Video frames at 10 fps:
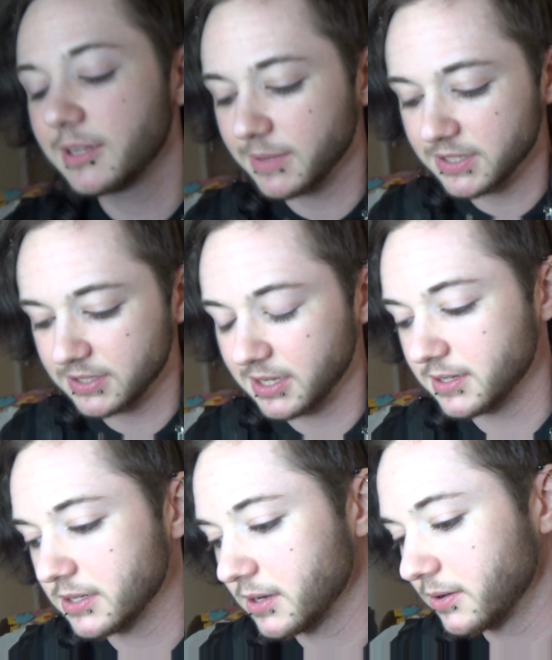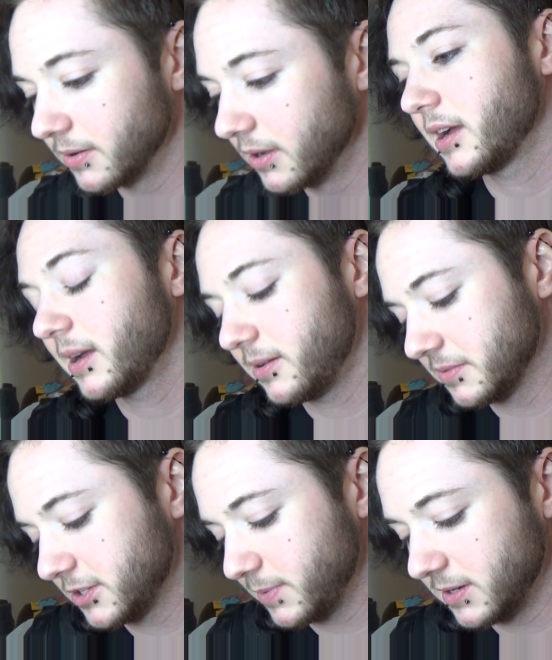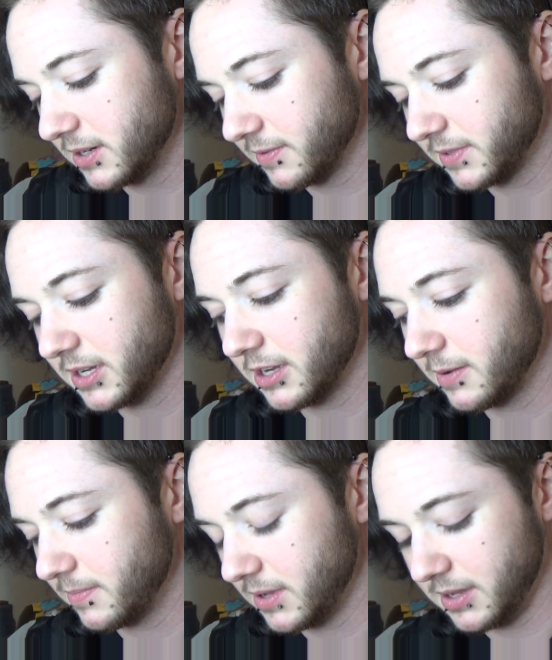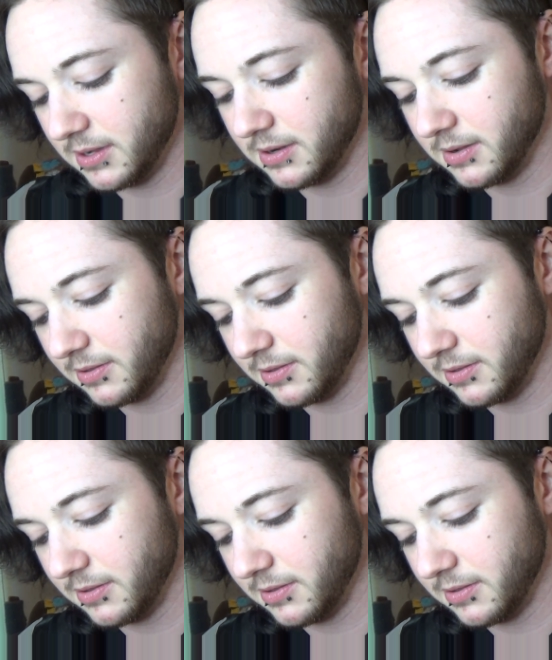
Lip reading: my skin tone. I don't spend enough time in